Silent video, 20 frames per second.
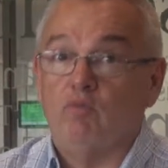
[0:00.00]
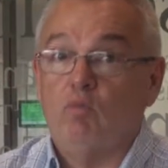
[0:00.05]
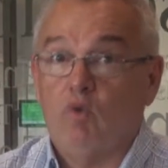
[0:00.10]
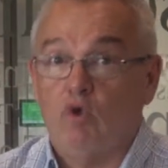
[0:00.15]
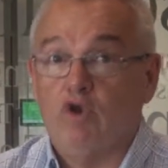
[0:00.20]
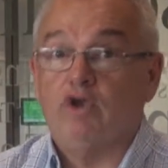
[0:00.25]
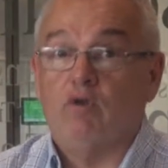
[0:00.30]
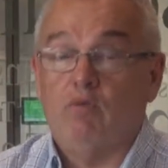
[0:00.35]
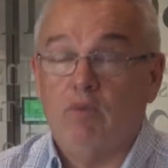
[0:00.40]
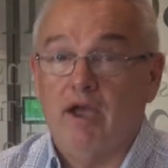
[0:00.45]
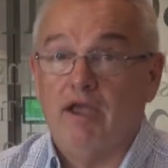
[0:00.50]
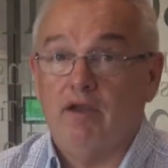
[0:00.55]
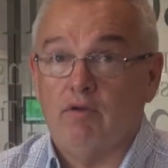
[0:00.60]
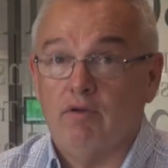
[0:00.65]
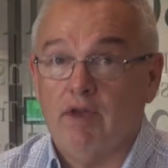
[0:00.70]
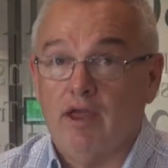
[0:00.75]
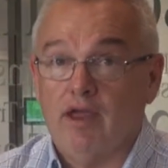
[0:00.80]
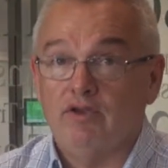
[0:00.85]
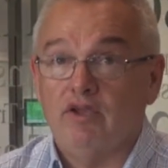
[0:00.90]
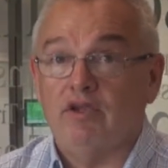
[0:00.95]
and work a way
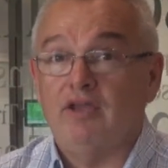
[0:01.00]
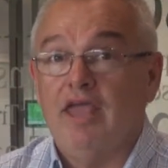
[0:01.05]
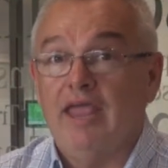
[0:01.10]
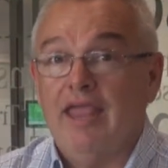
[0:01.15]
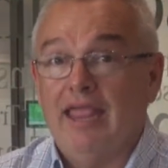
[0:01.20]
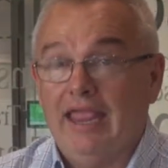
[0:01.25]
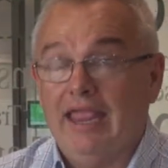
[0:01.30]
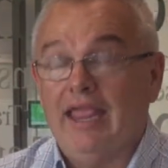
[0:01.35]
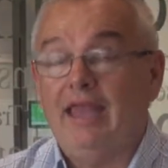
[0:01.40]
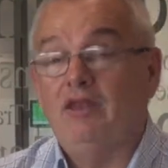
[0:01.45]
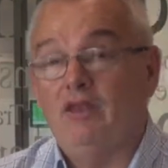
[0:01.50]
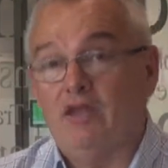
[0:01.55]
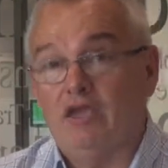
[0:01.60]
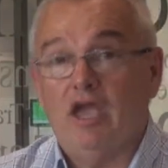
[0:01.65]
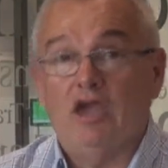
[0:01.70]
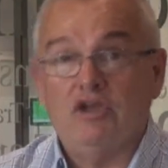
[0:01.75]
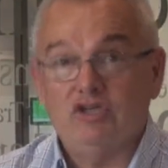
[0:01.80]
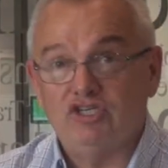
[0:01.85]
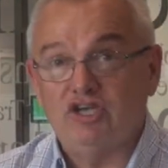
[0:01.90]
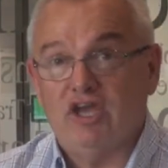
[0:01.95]
around it in
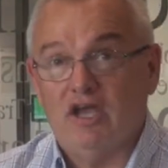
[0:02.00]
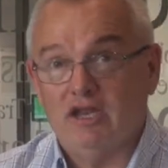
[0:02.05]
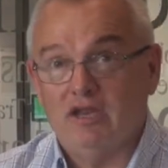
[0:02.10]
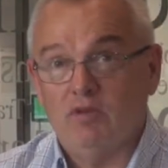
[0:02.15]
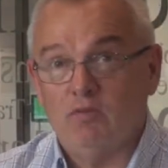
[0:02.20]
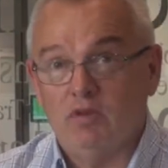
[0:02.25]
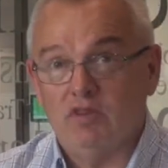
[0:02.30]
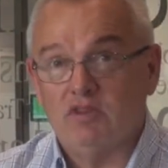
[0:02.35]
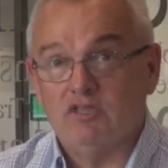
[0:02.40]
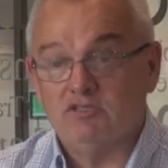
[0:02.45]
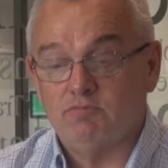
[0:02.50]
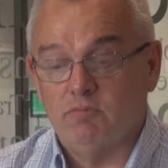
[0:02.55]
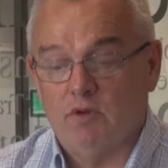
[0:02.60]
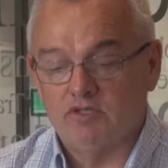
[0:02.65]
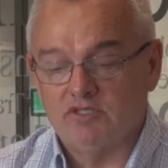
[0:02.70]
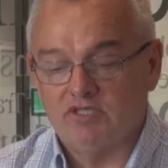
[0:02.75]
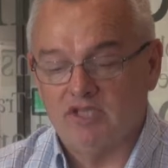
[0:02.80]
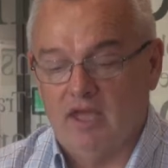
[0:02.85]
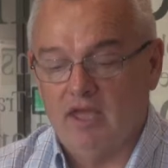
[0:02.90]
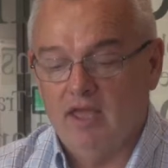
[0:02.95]
negotiating with the
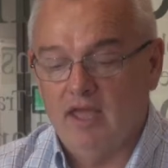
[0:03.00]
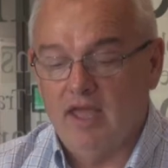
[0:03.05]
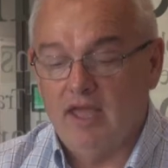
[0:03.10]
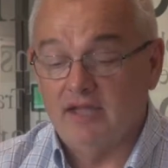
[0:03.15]
sponsor.